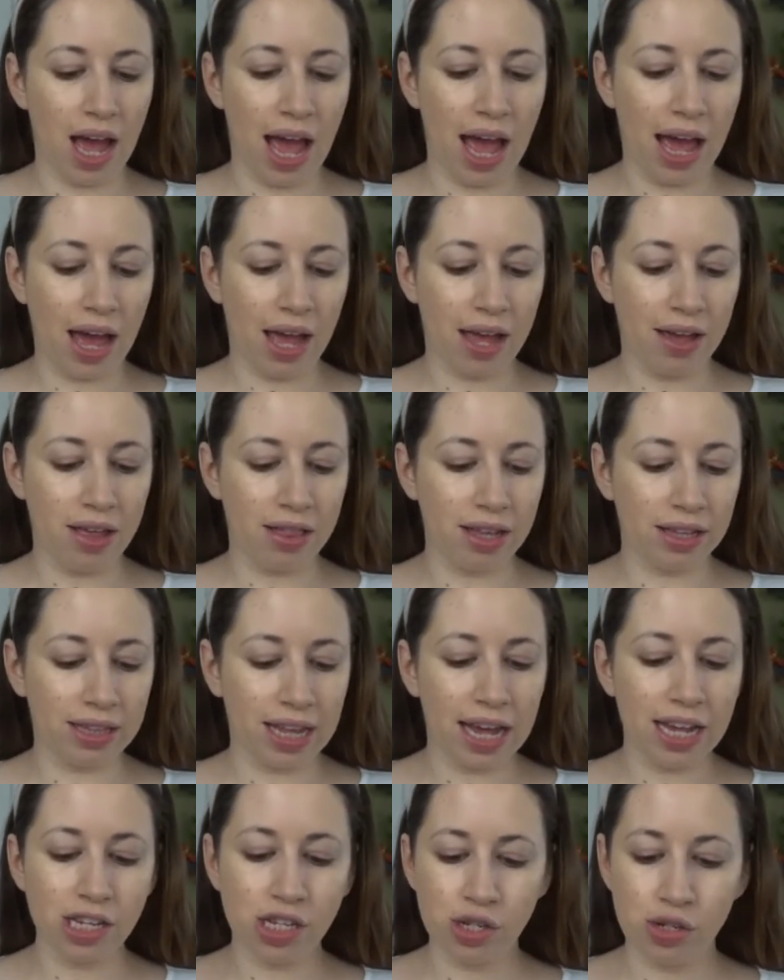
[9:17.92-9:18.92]
I, the
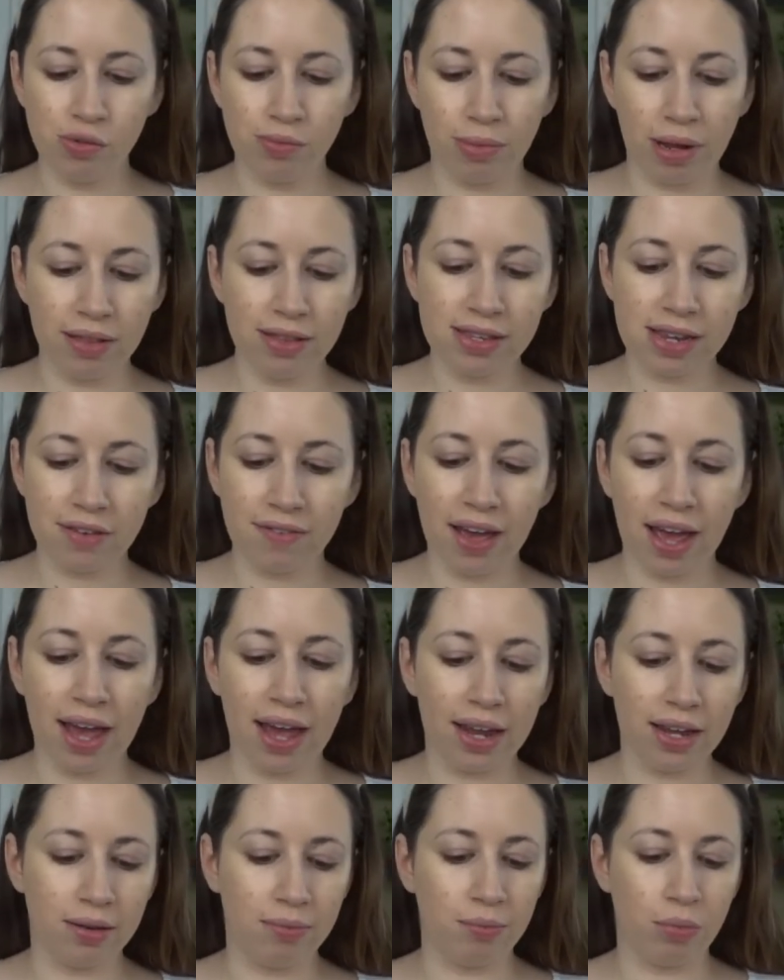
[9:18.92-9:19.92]
last two months I've
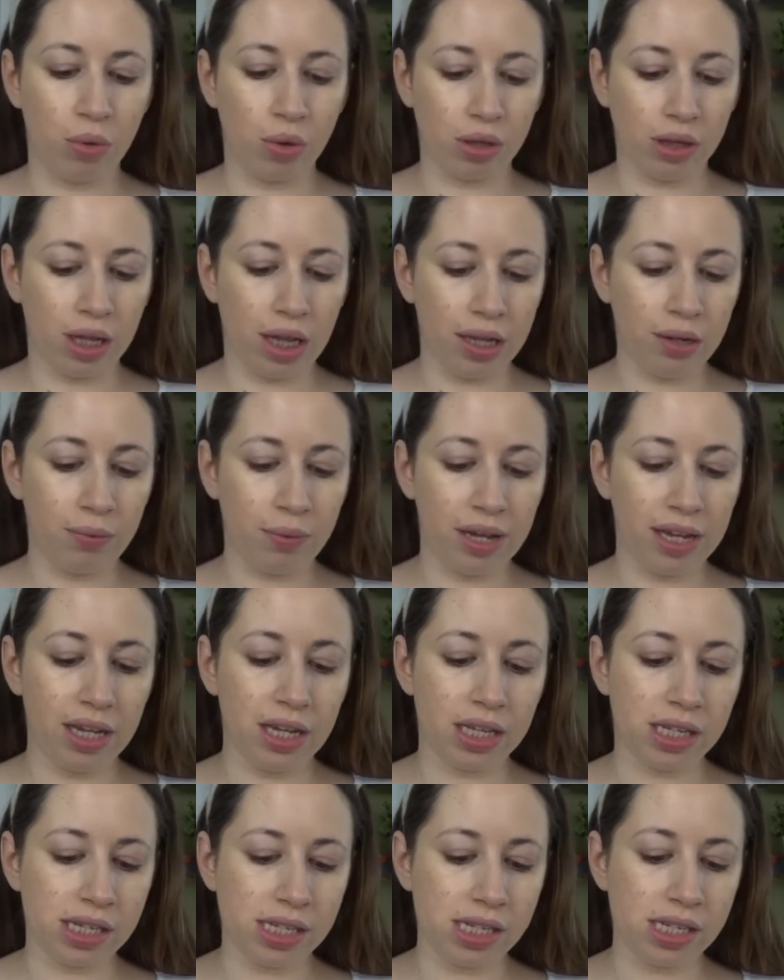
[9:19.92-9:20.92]
had more lightweight
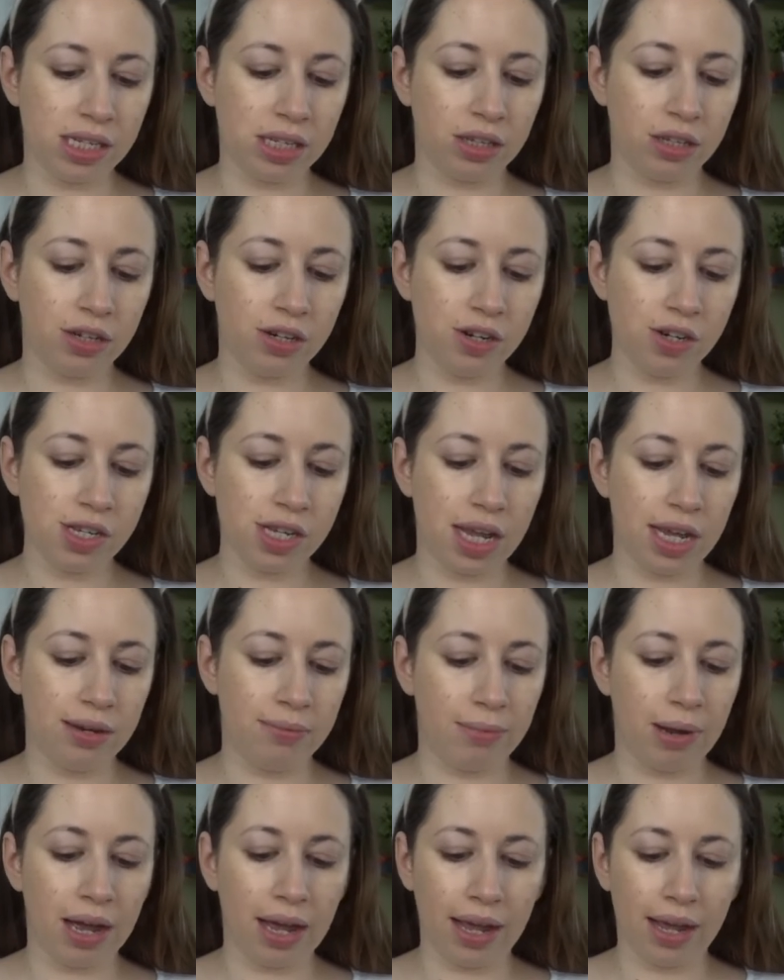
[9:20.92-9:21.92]
concealers in
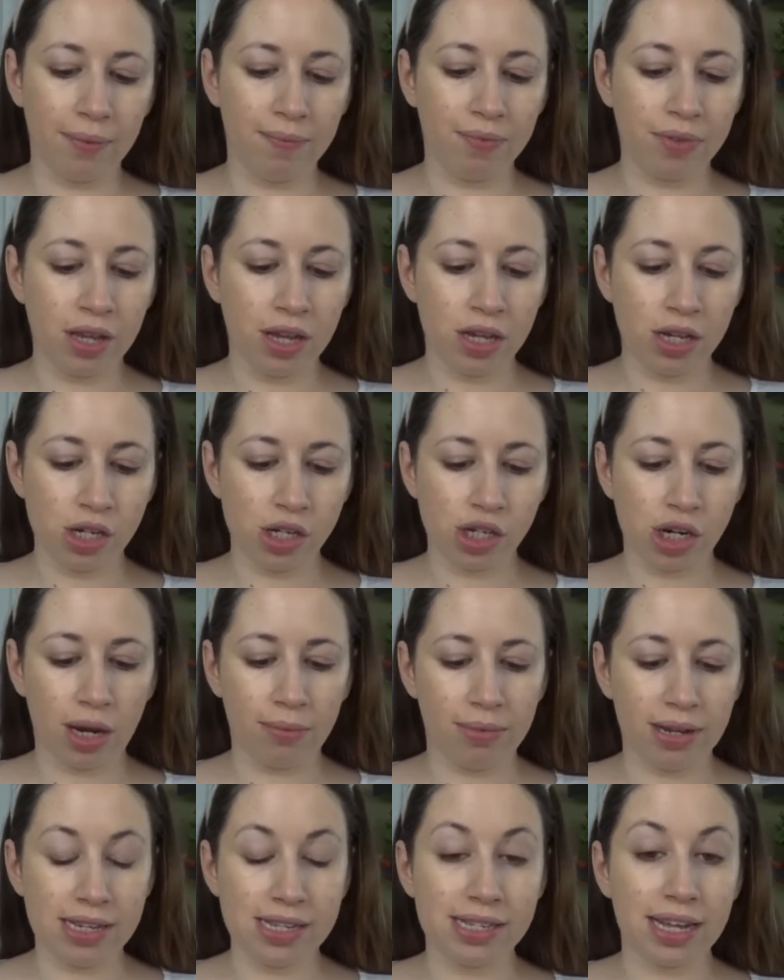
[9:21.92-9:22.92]
my shop,
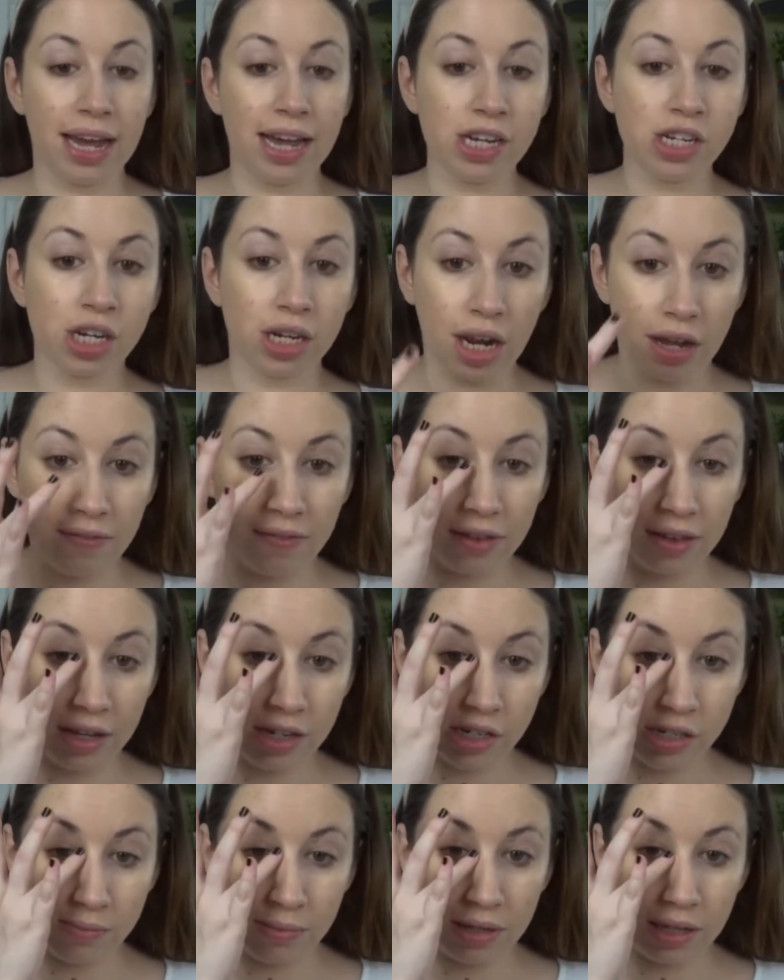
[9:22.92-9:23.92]
my stash, and I feel like
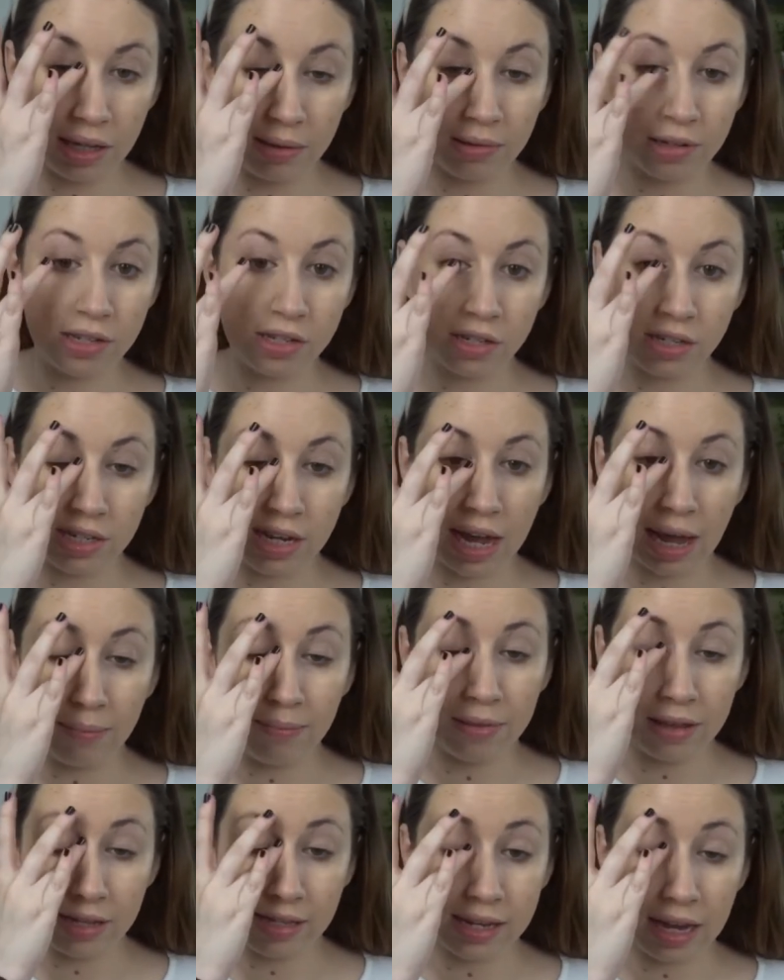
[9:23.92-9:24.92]
just being able to
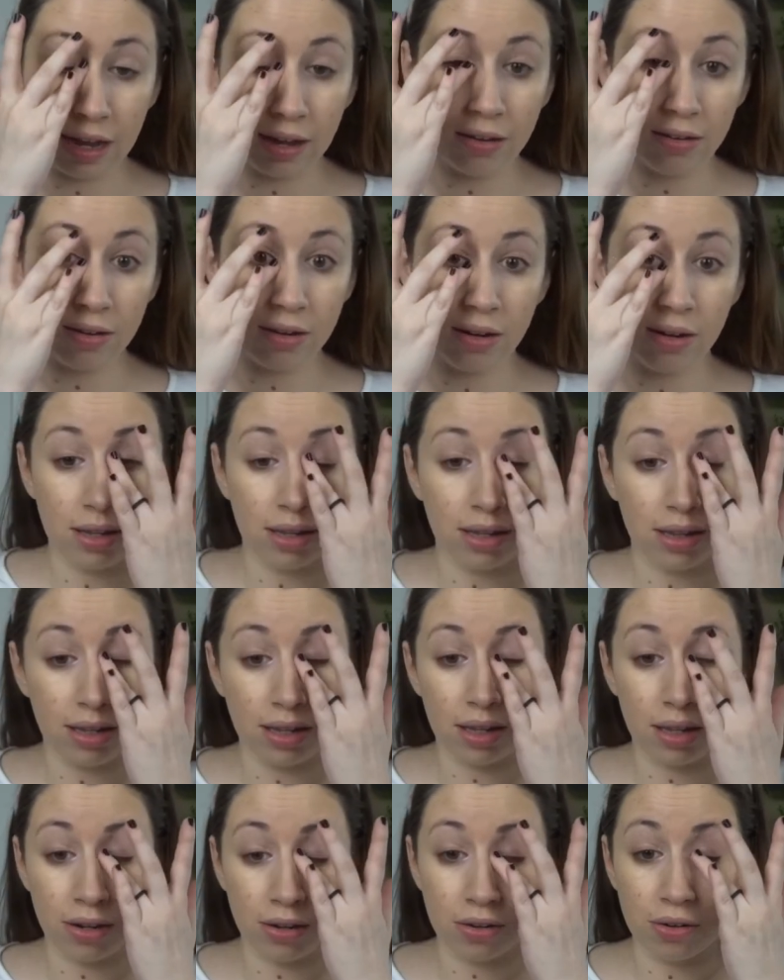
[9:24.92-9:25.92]
tap this out in the
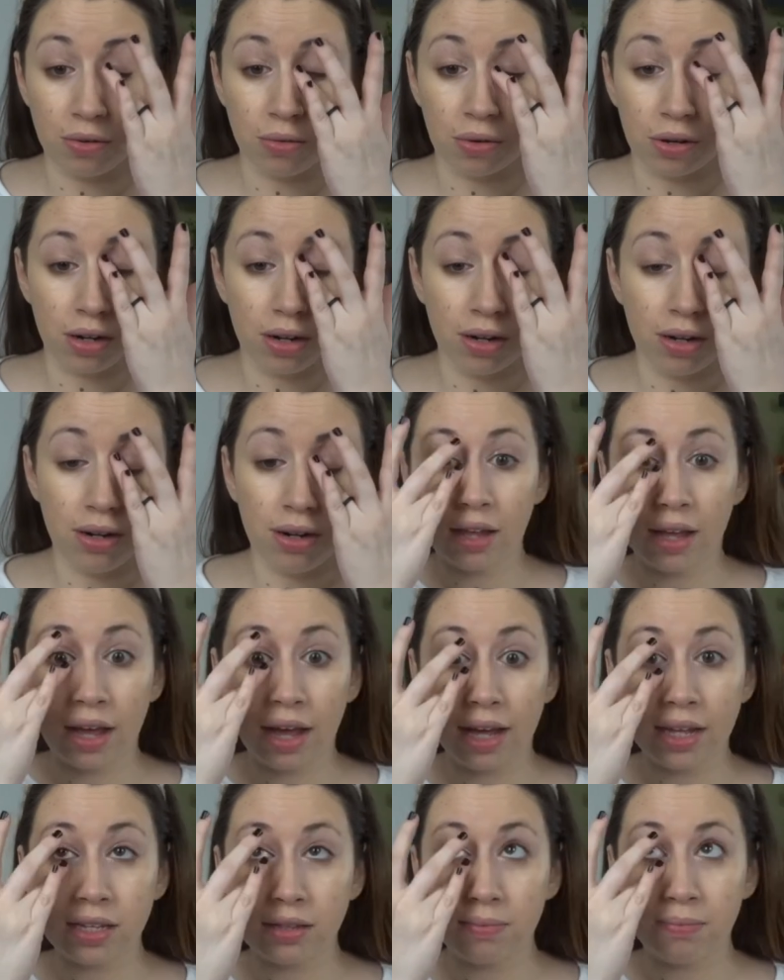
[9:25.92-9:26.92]
inner corner
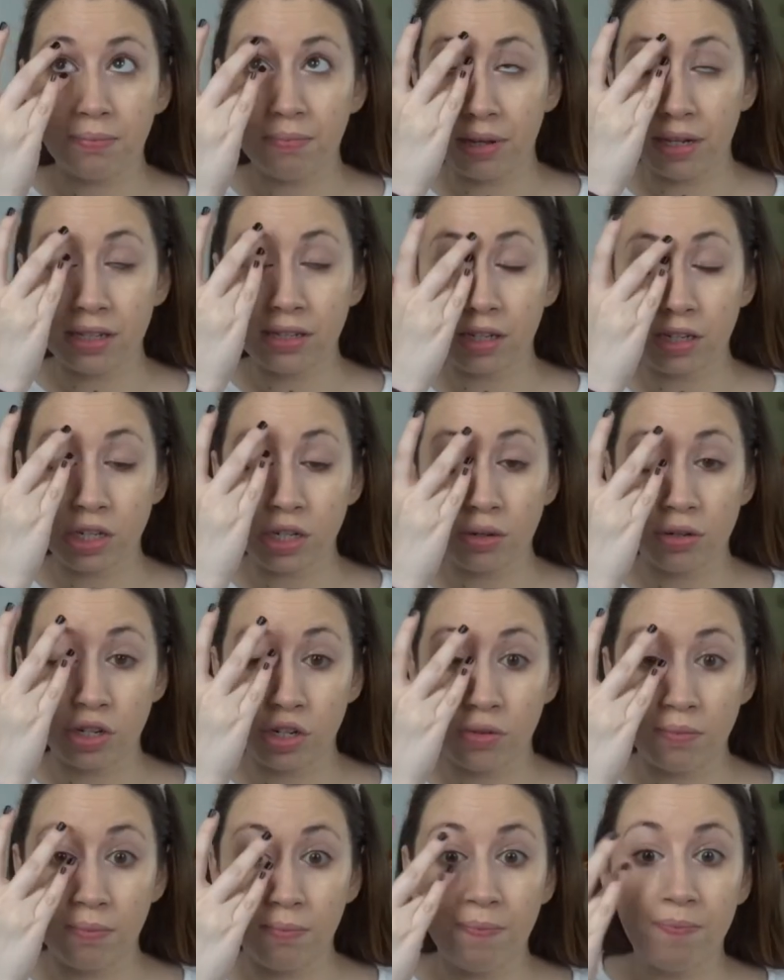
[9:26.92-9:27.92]
has been such
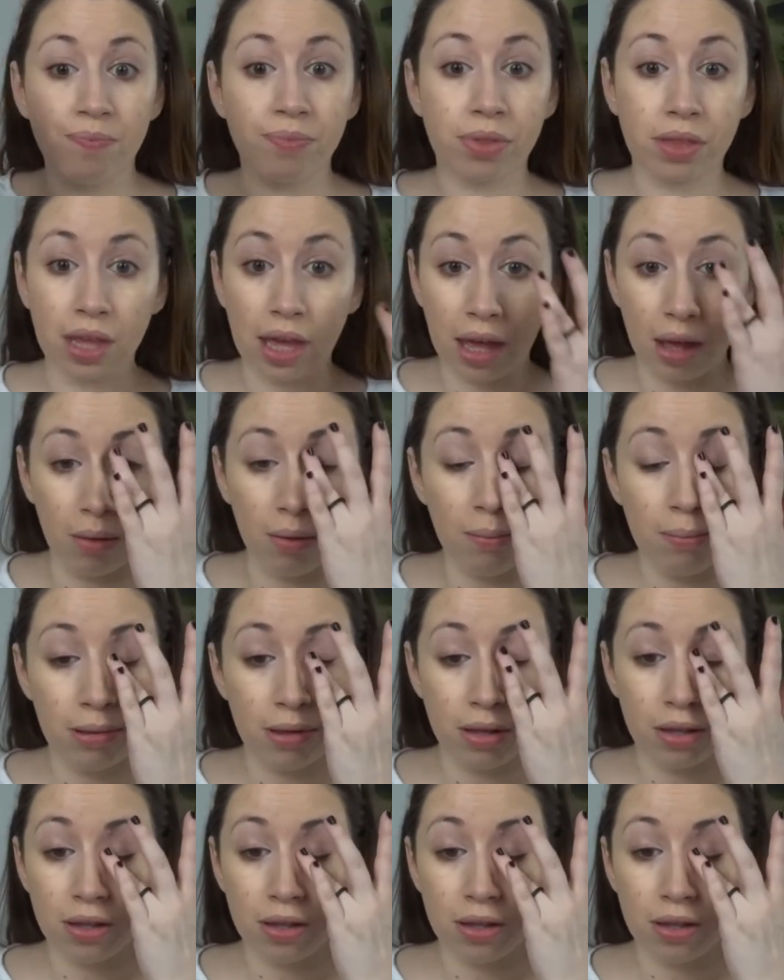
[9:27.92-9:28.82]
a help